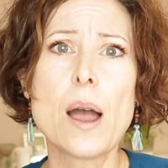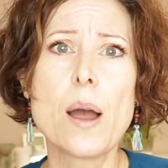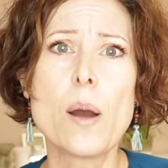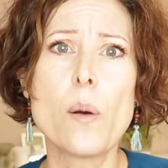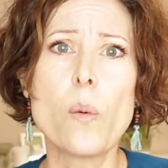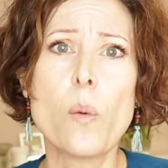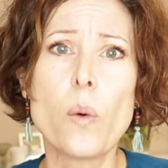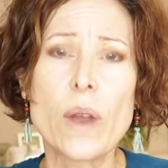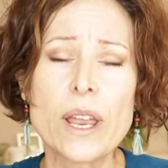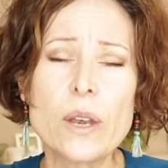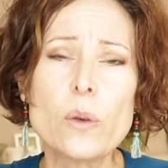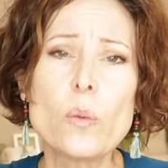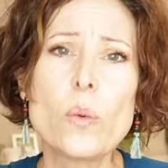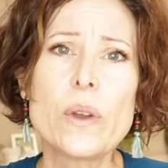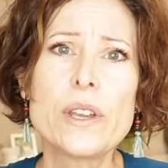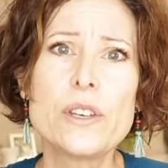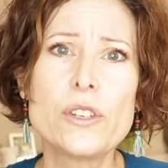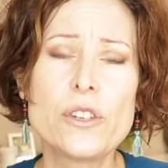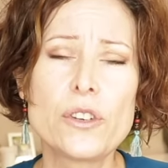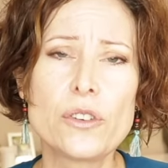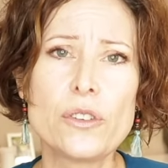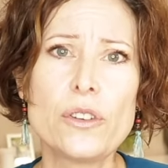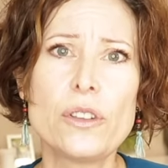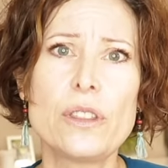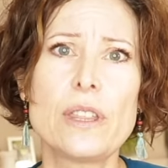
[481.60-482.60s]
When we
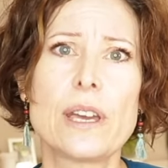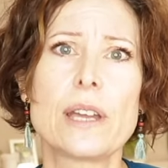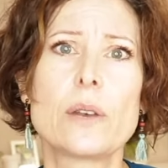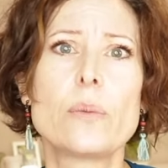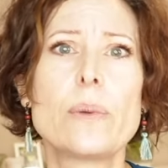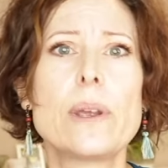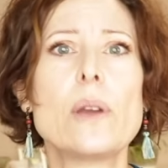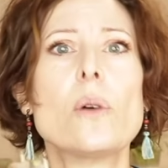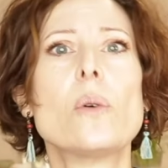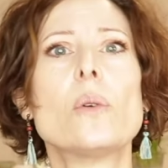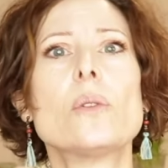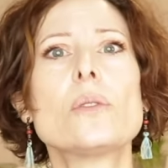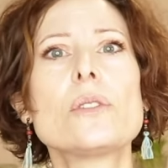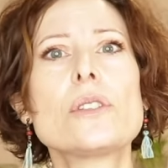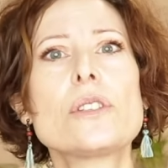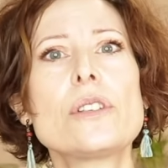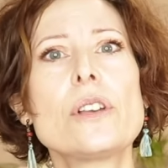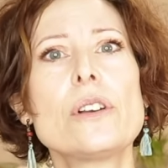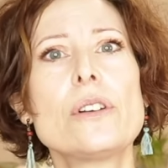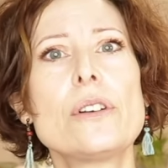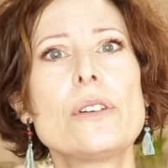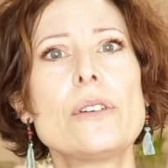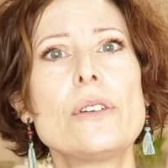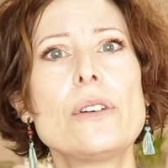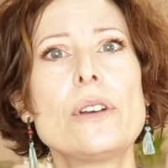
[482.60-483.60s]
do that, we
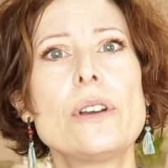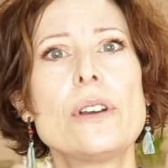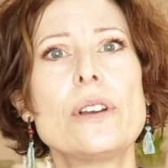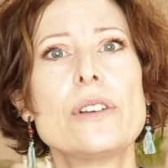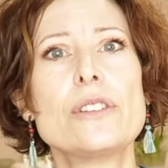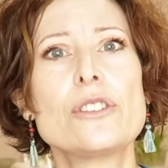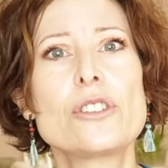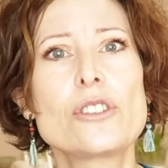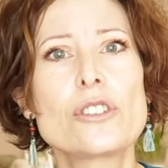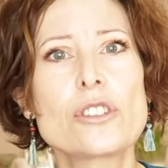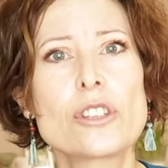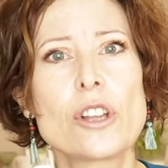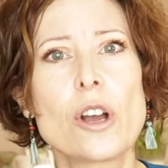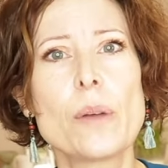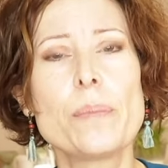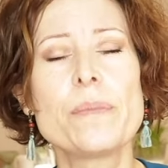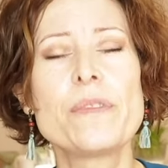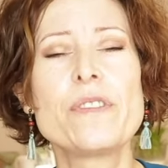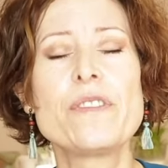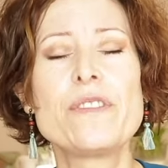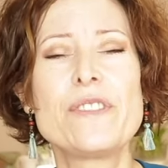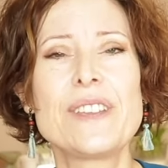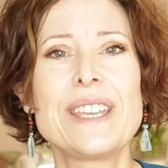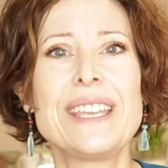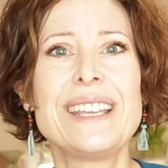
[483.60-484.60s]
also stop
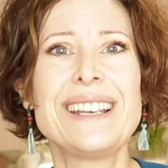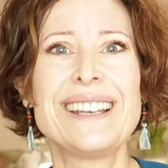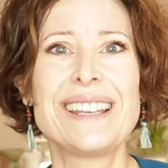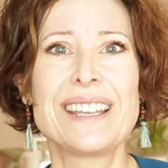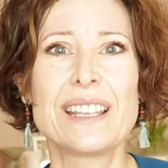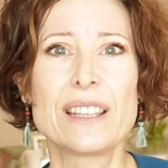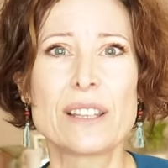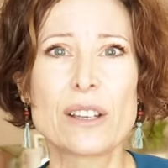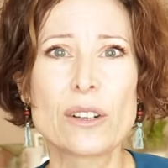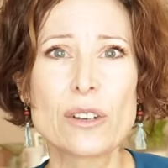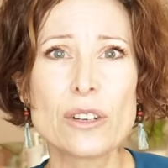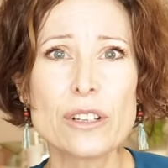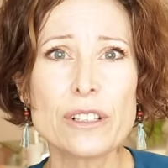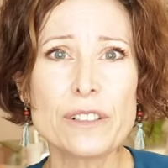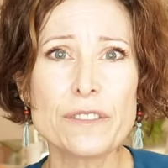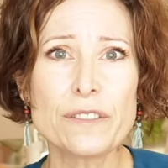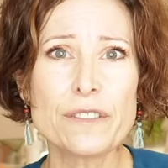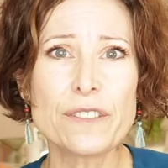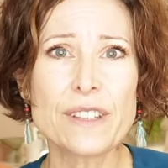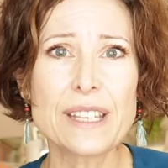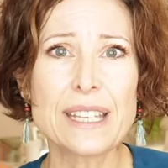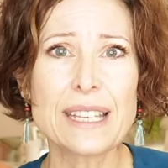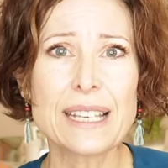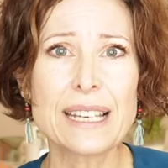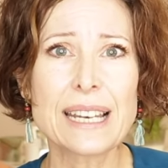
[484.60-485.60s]
feeling the good
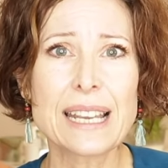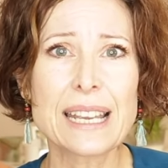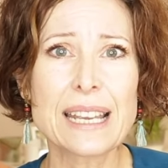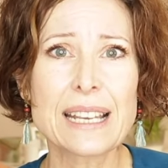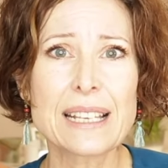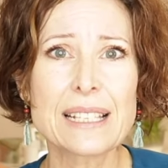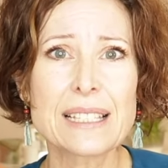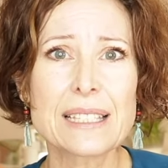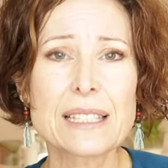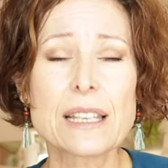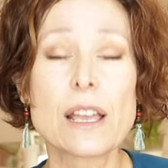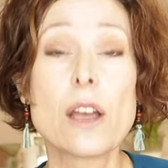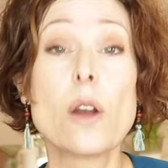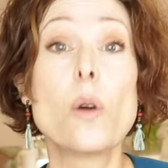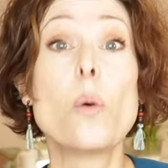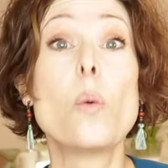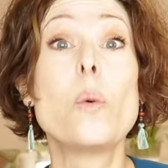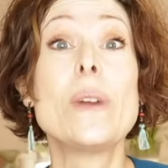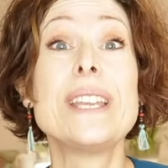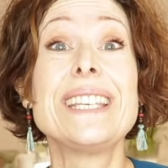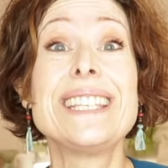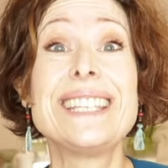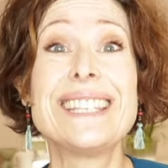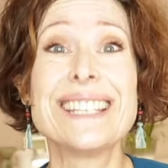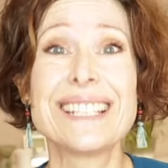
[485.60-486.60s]
feelings,
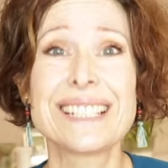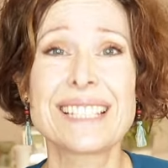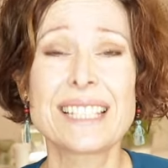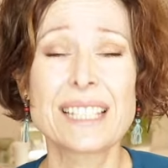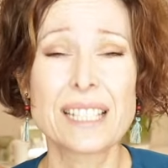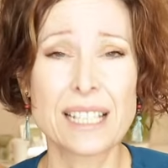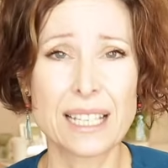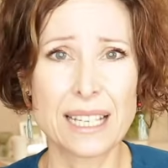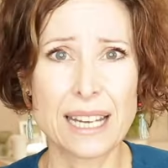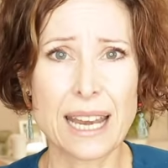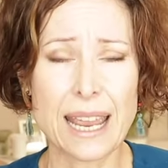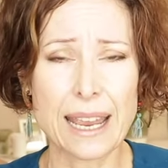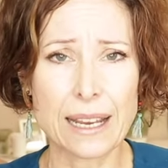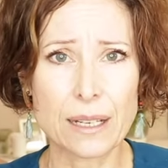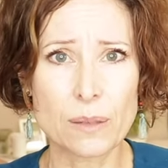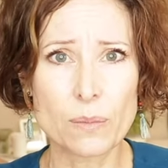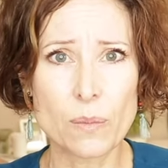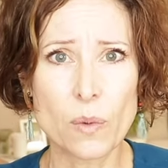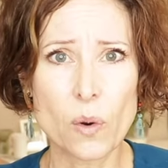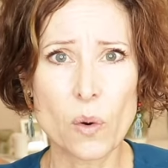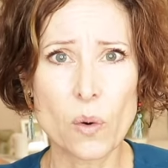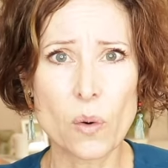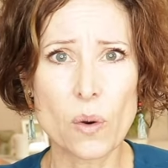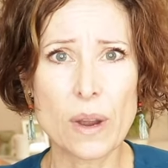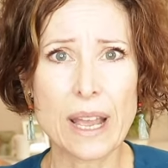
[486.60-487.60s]
we disconnect
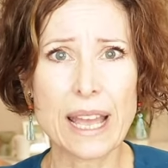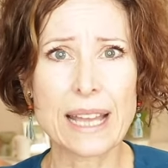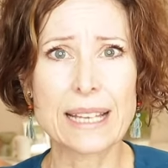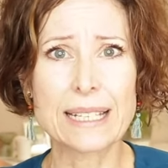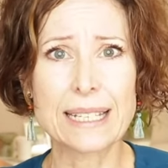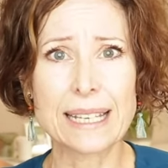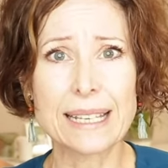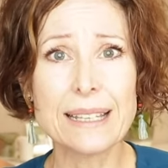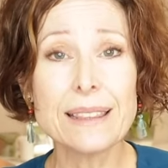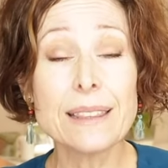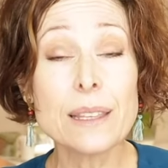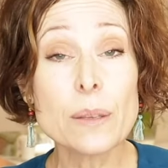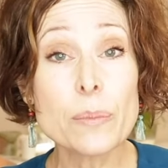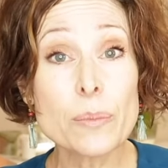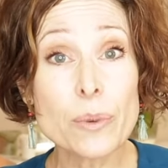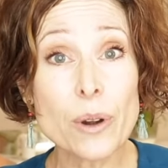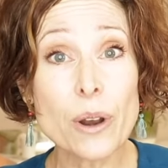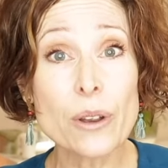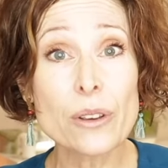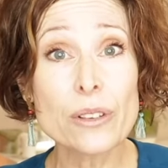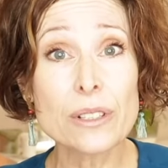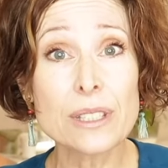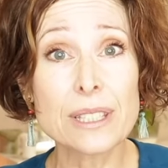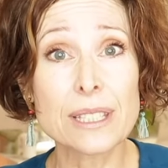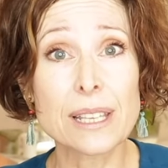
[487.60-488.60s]
more, and in the
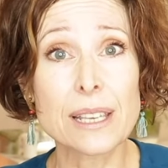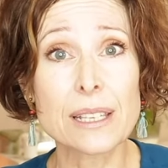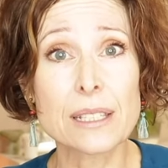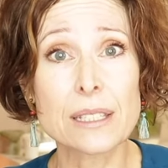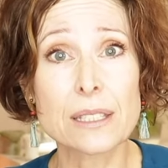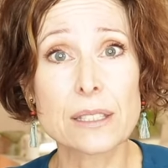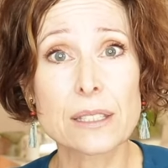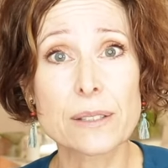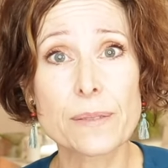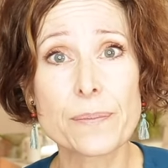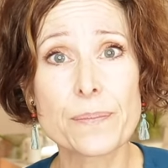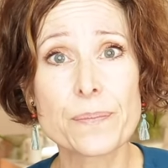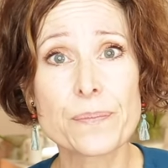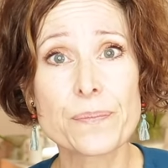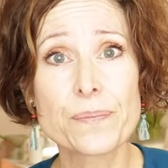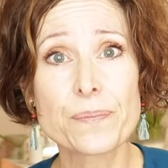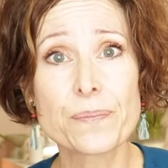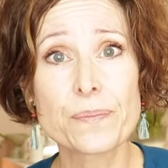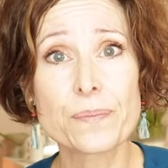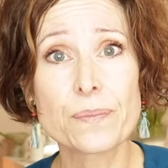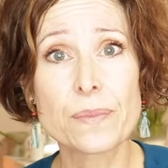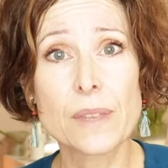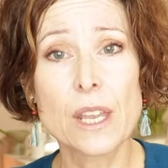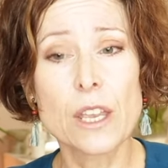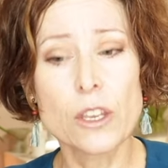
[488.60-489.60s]
process,
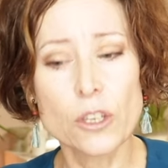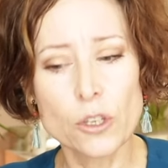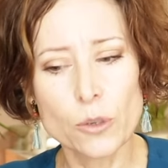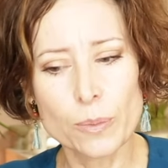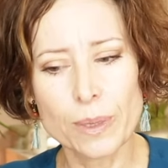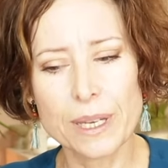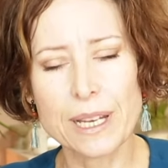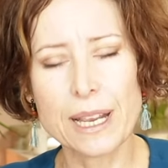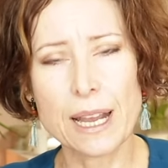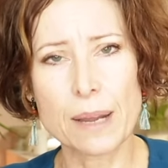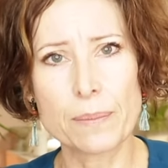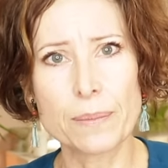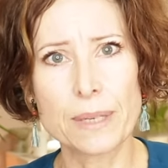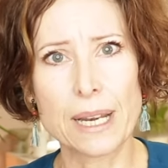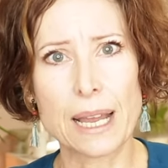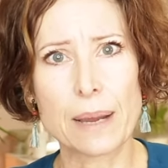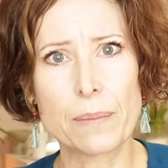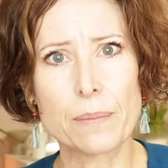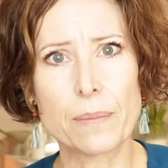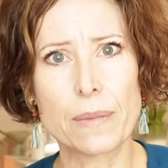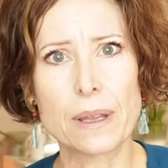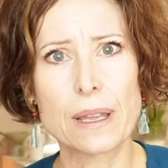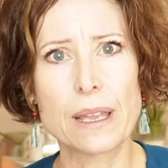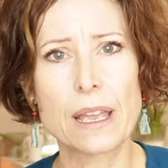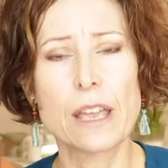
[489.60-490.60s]
you become
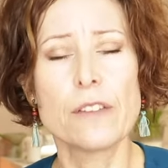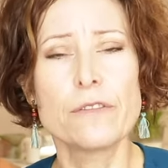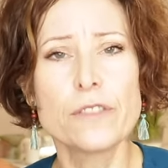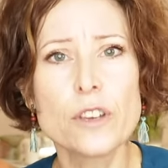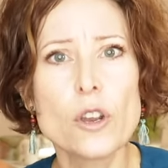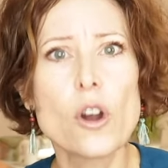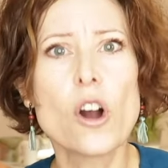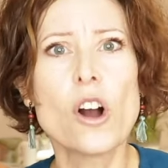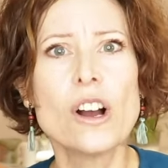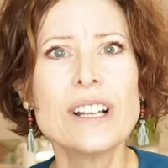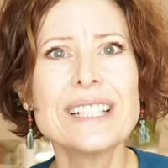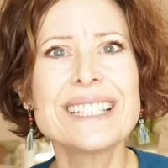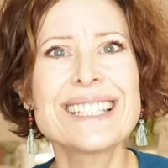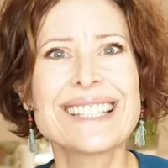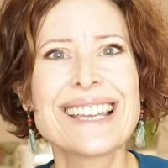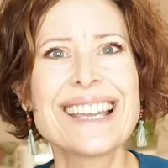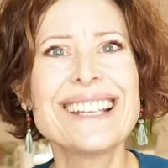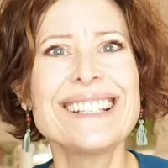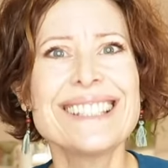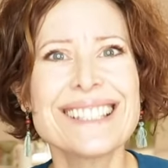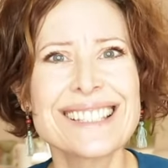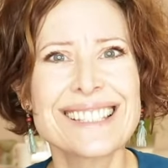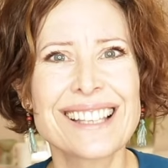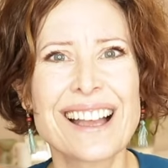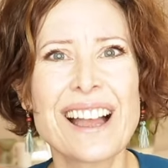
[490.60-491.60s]
numb. If you aren't
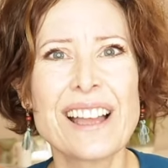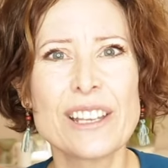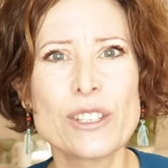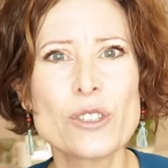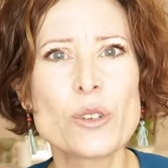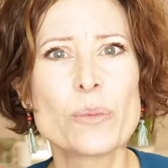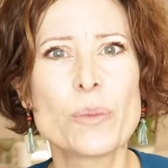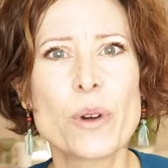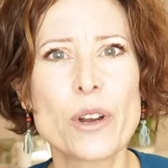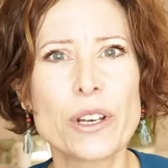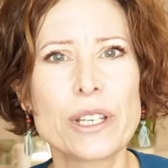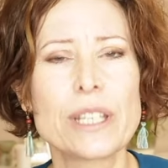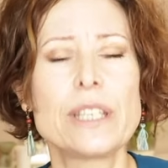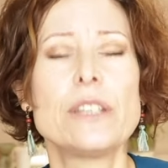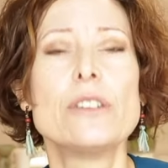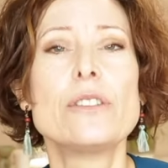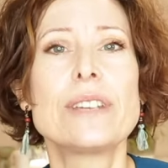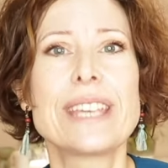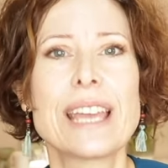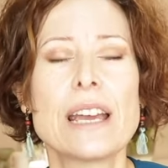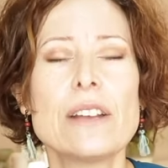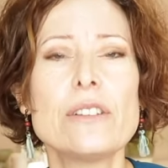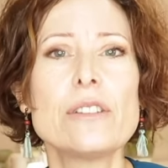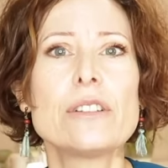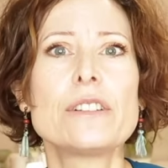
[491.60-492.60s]
inside your body, you
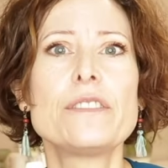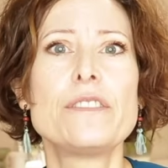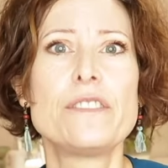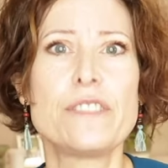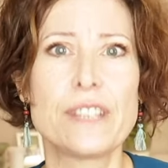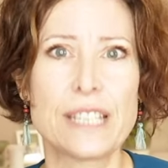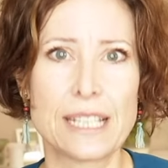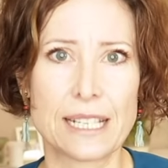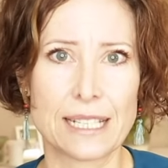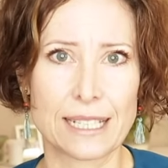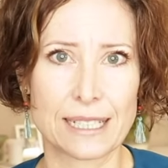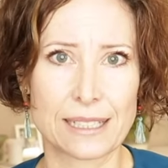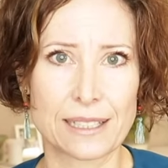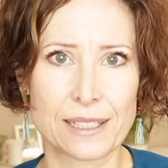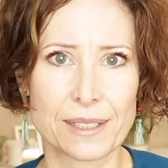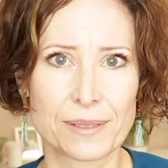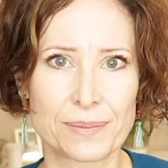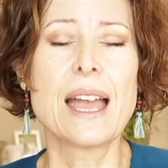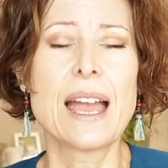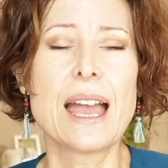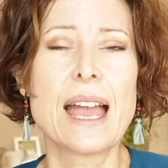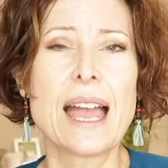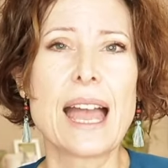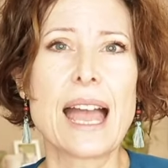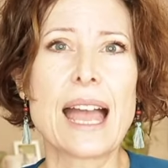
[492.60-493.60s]
cannot feel it.
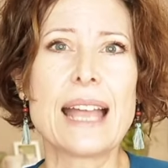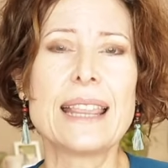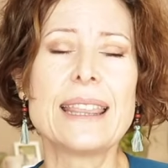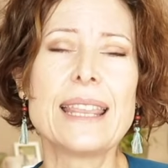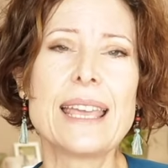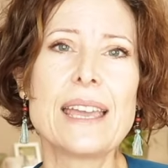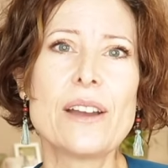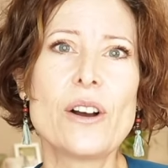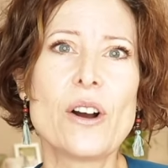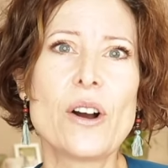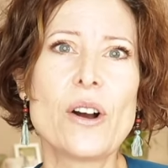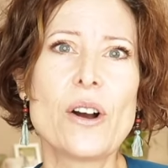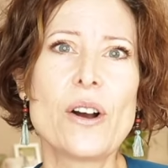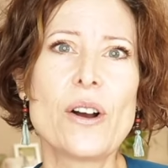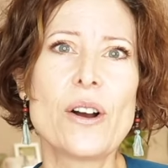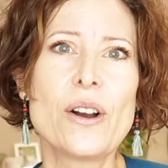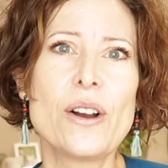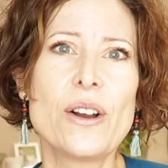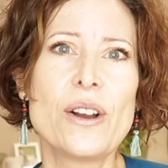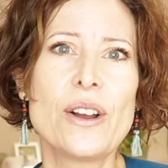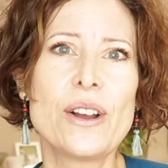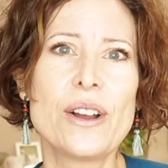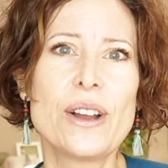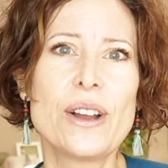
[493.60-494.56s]
And there are